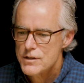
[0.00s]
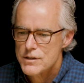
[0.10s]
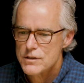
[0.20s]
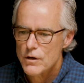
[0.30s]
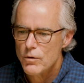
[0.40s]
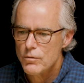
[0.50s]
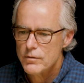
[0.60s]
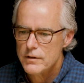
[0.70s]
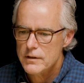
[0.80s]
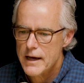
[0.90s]
So
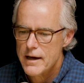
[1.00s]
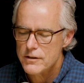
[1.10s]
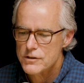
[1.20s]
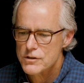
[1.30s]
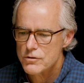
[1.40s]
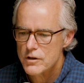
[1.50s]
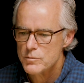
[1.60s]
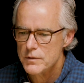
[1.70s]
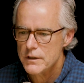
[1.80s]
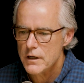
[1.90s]
yeah, this just draws
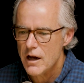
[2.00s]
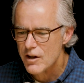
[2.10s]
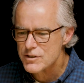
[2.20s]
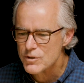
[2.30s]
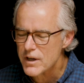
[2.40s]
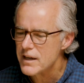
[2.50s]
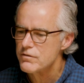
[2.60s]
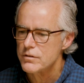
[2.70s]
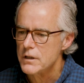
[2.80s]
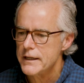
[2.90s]
me in. I also kind
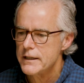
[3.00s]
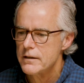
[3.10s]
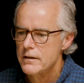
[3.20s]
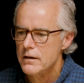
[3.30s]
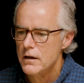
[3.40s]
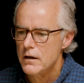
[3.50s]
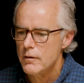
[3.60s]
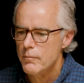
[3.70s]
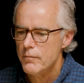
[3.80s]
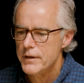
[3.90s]
of like,
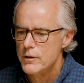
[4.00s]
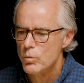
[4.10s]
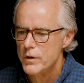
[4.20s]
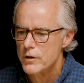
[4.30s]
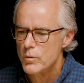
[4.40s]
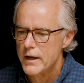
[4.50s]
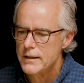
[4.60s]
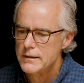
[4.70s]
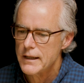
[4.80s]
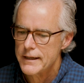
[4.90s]
in a weird way, I
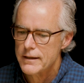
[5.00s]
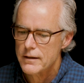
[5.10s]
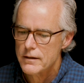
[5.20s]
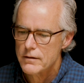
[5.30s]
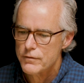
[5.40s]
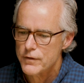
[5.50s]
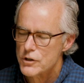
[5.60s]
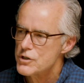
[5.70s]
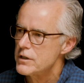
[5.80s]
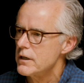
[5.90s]
like
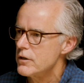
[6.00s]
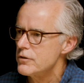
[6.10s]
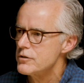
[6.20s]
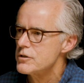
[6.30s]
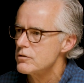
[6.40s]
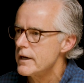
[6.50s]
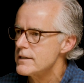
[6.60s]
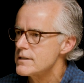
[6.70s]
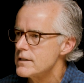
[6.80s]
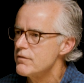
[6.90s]
functioning under stress.